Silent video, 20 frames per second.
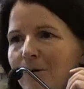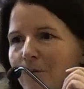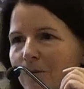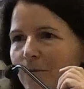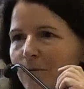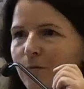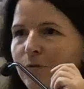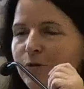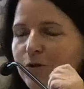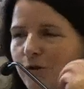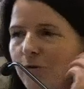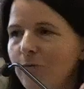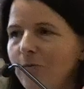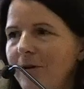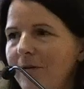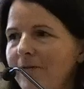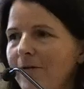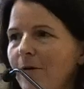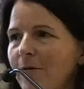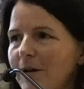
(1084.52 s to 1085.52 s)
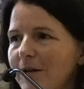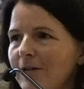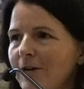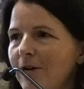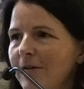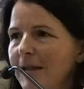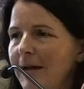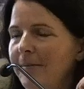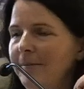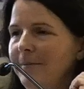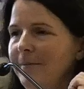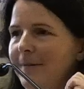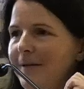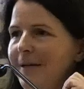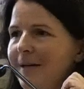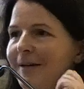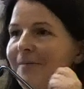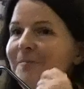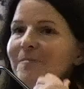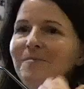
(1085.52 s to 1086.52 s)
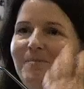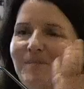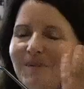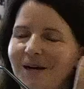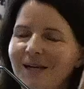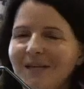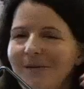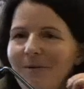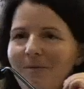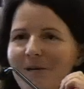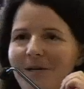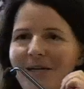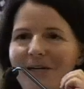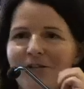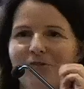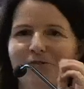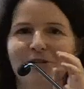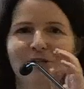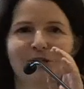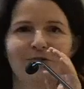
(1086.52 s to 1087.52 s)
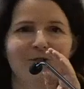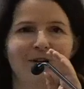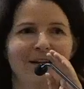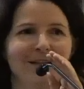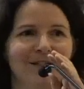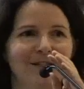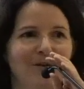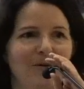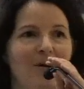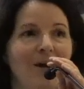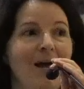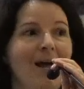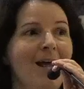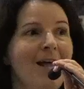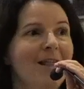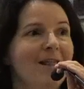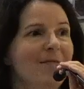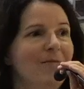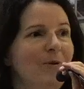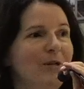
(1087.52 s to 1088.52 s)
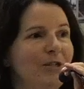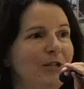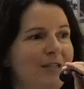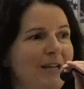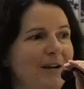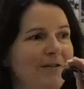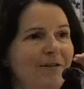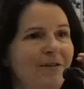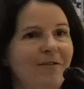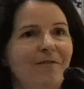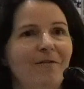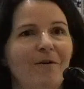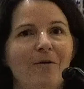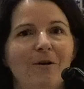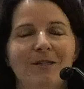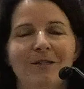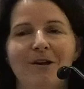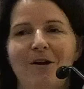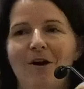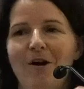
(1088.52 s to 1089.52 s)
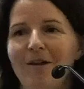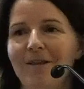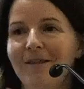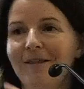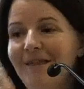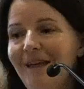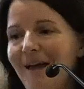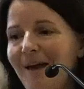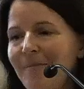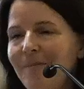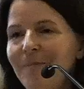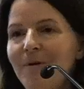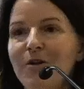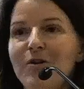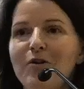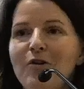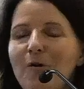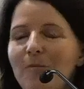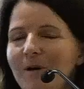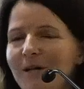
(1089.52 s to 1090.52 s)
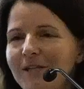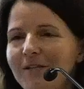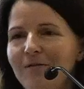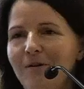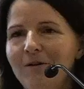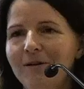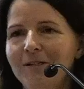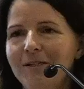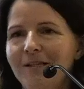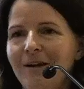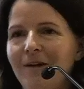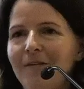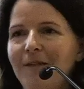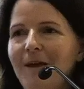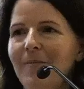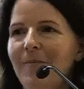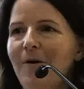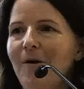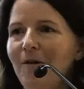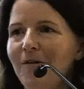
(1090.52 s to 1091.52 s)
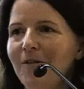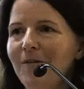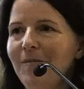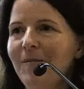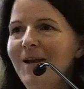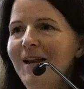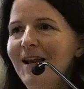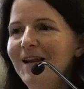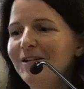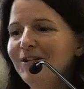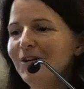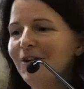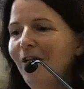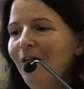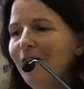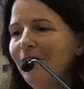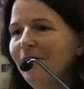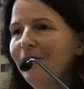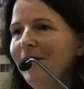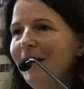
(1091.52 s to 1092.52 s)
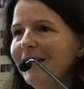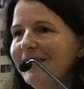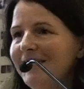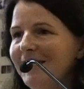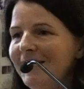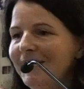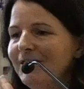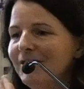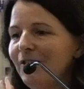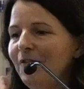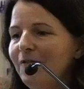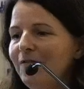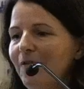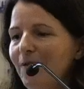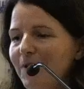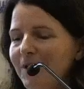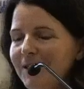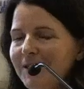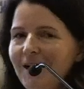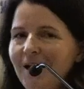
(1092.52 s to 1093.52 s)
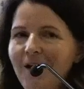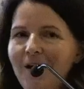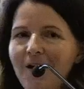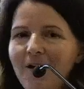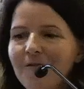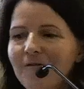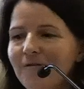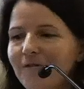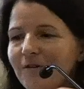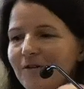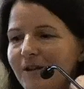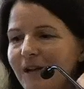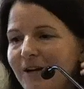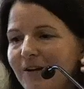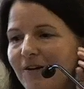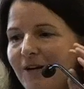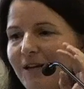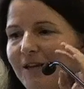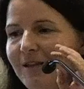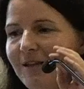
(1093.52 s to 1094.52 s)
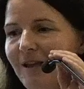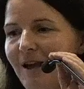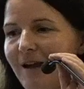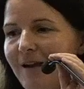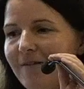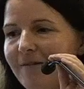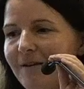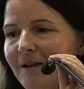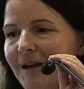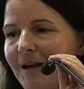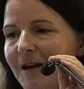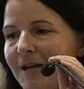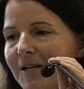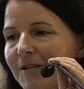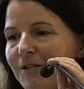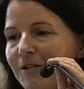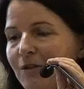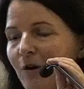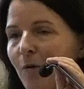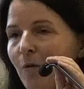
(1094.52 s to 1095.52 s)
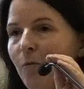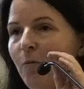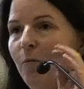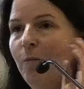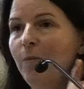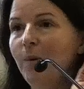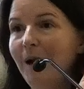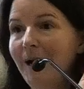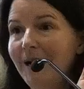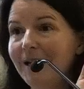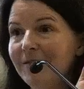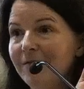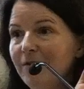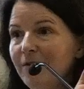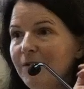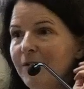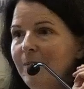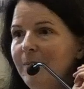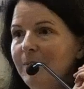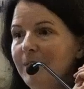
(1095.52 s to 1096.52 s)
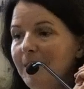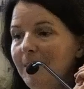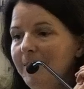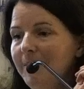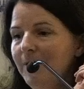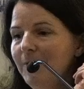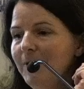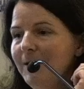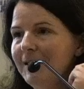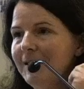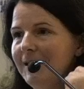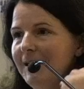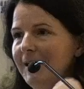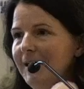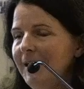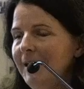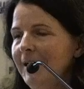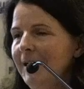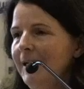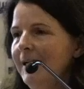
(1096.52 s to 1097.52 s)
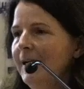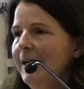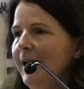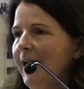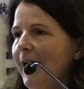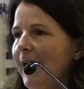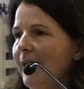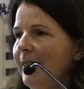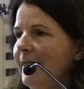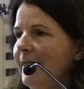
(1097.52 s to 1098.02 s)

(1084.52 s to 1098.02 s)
shouldn't we focus on them? Because I'm a pediatrician, right? So we should definitely focus on them, but nobody's focusing on them. All the meningococcal vaccines are focused for later in life. So, and it's for the blip that we see at